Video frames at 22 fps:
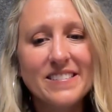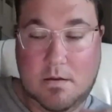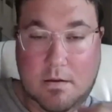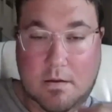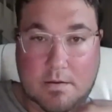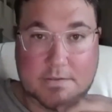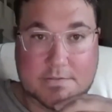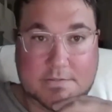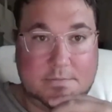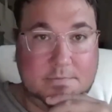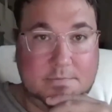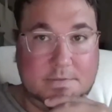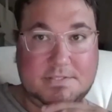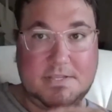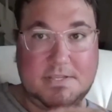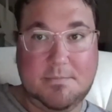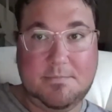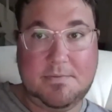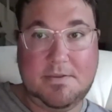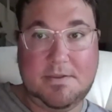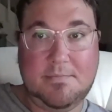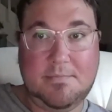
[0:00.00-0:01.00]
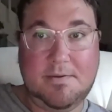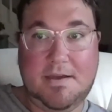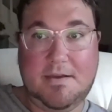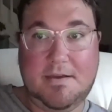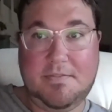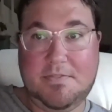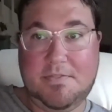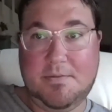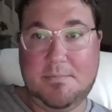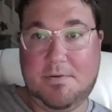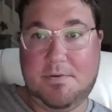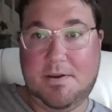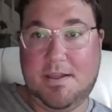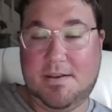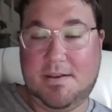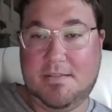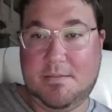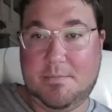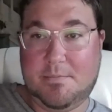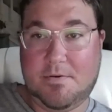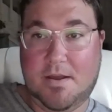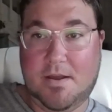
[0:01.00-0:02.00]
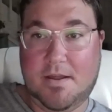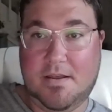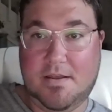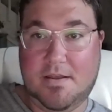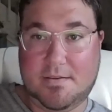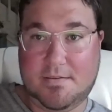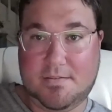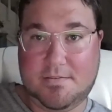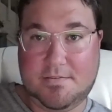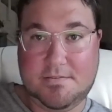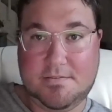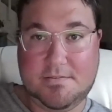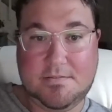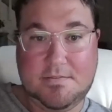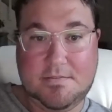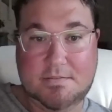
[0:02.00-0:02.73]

Awesome. Well, tell me about the brand and the products.